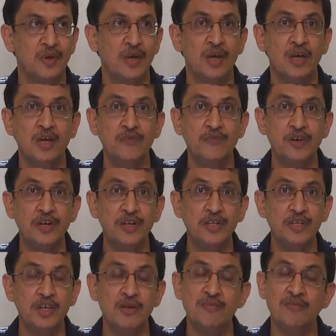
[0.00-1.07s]
If it is
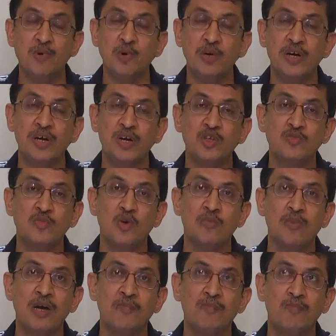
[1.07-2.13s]
import and export
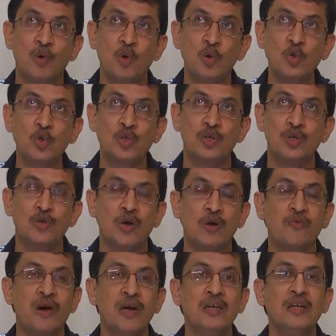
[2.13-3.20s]
by post, you are
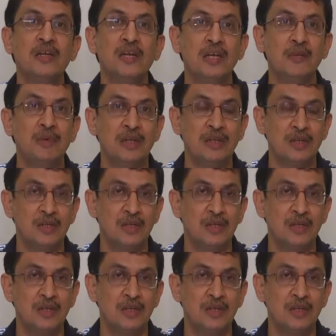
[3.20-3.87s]
filing label.